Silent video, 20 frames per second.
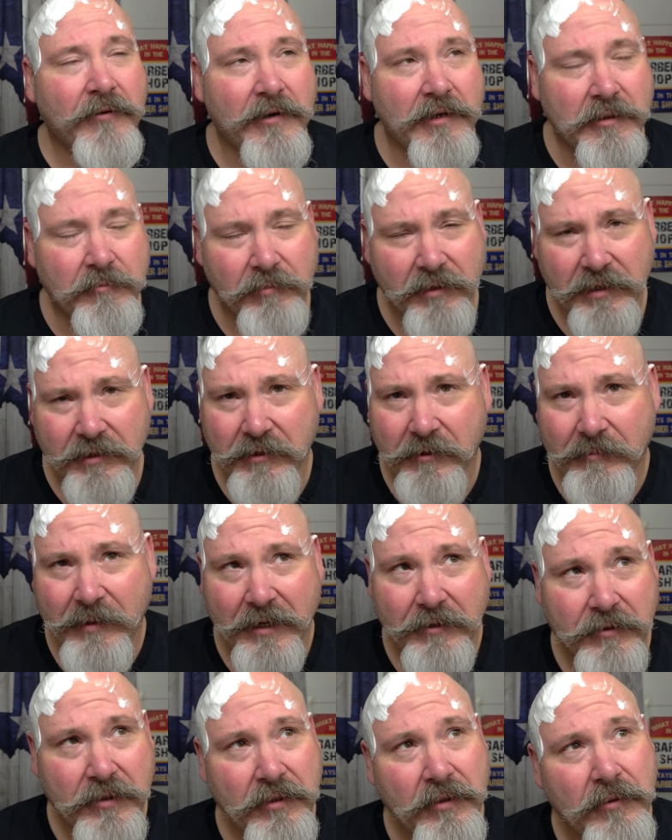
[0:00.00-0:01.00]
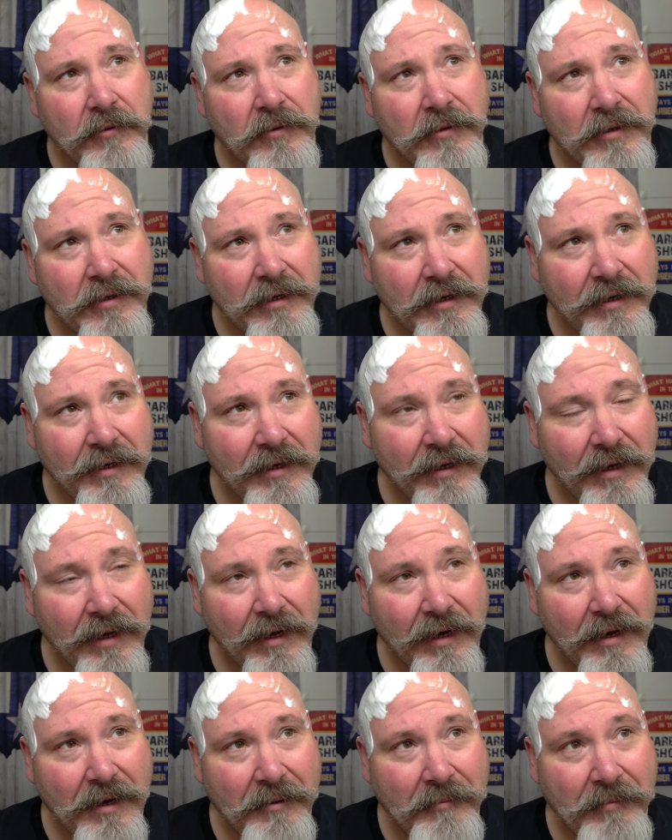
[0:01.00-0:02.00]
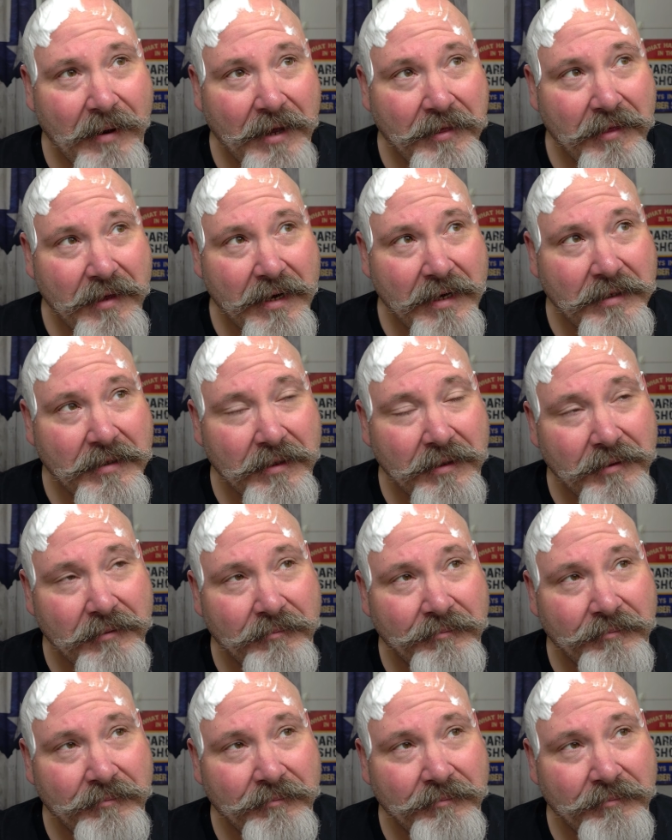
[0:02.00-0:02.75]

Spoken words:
far as Blizzard Battle score, I think it's